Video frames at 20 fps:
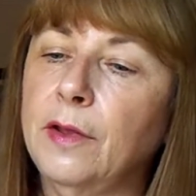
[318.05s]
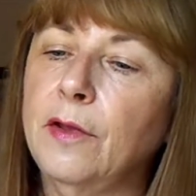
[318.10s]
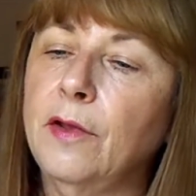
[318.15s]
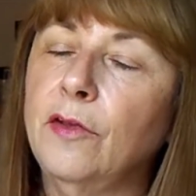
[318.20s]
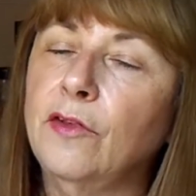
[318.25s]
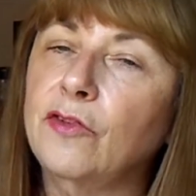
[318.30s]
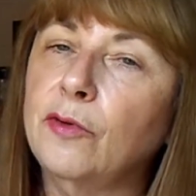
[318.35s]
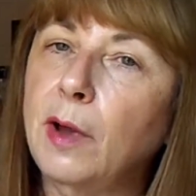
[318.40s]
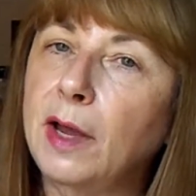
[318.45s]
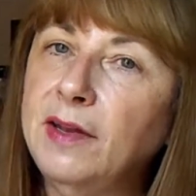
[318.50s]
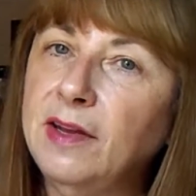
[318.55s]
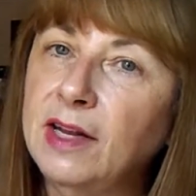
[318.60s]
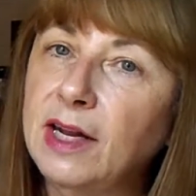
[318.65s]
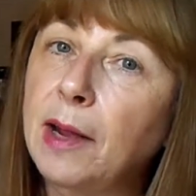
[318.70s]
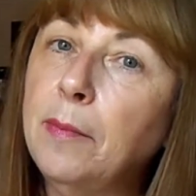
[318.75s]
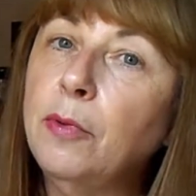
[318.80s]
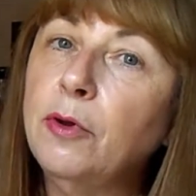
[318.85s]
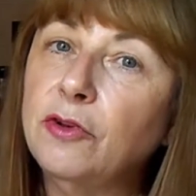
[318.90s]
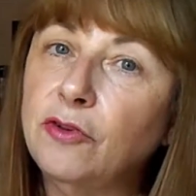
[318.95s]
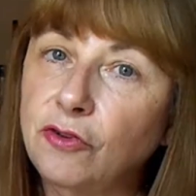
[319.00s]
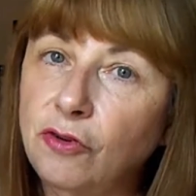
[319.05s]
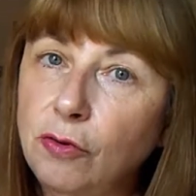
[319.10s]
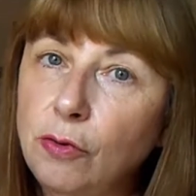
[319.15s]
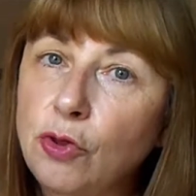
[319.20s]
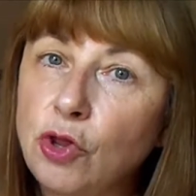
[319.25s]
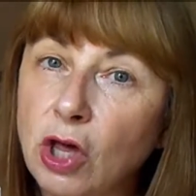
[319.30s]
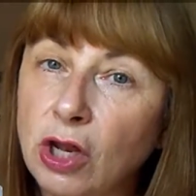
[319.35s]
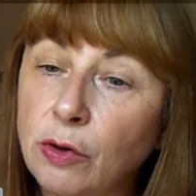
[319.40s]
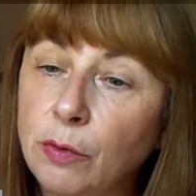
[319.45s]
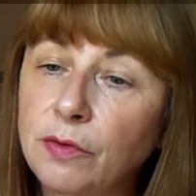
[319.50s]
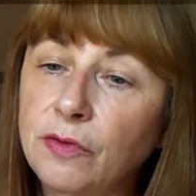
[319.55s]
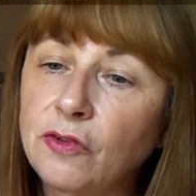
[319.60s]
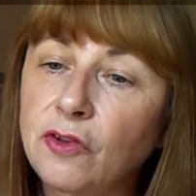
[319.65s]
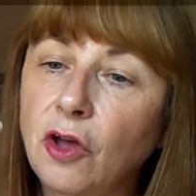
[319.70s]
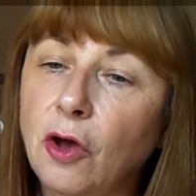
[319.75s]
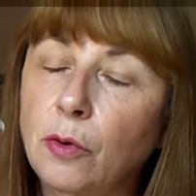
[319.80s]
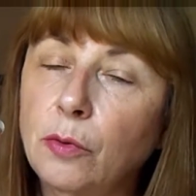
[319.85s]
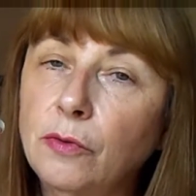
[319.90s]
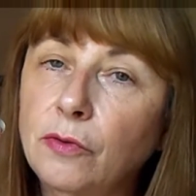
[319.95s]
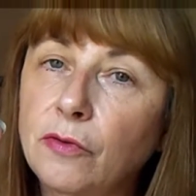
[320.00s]
So I did. I put 2 generous
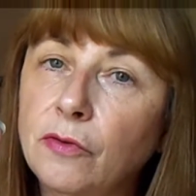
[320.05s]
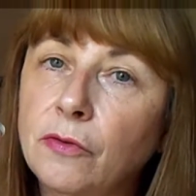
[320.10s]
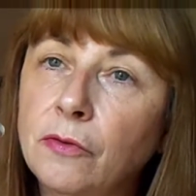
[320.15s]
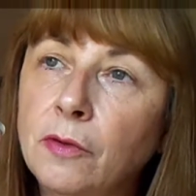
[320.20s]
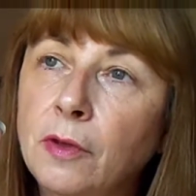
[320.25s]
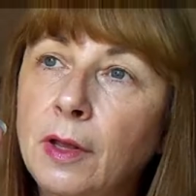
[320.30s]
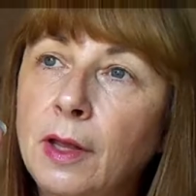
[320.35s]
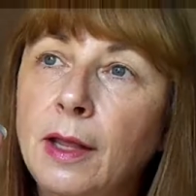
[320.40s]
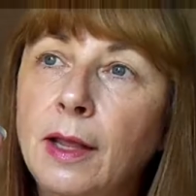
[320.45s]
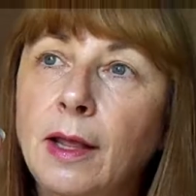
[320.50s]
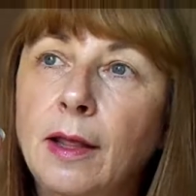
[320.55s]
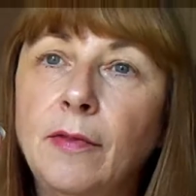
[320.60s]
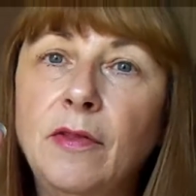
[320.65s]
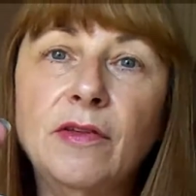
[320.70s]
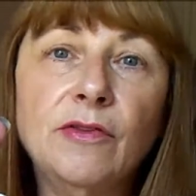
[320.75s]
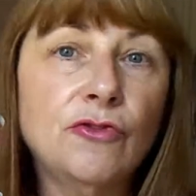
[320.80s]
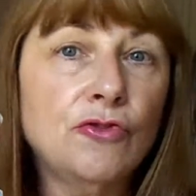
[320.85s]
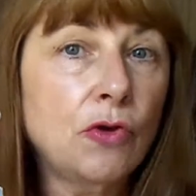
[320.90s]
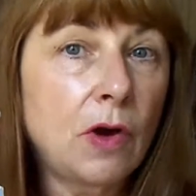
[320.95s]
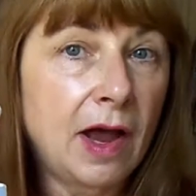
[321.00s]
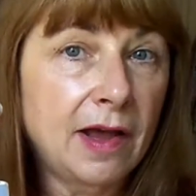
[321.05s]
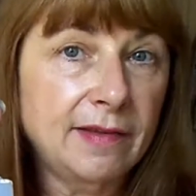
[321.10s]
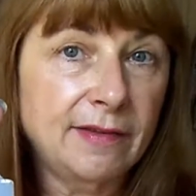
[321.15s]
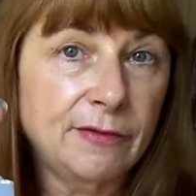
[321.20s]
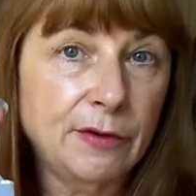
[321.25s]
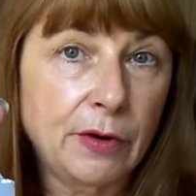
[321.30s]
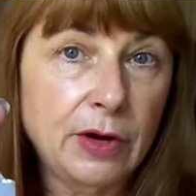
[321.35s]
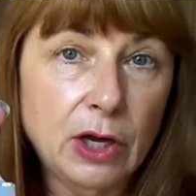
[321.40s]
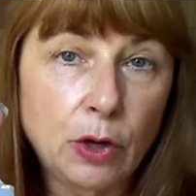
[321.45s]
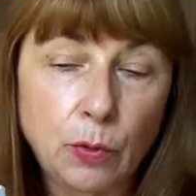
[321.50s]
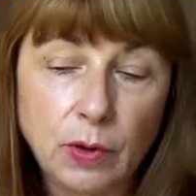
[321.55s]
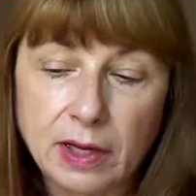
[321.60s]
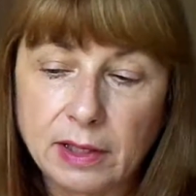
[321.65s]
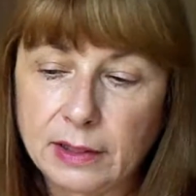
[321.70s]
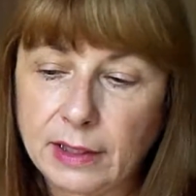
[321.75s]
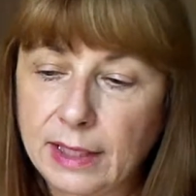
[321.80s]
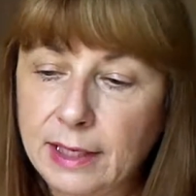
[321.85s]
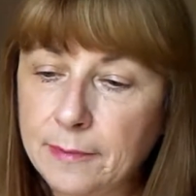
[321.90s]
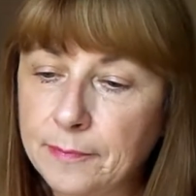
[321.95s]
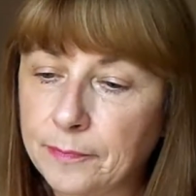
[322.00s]
coats. This dries very
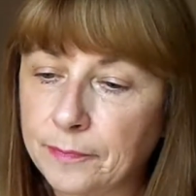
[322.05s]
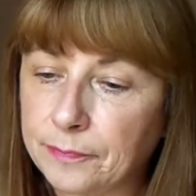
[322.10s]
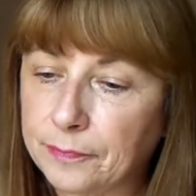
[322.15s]
quickly,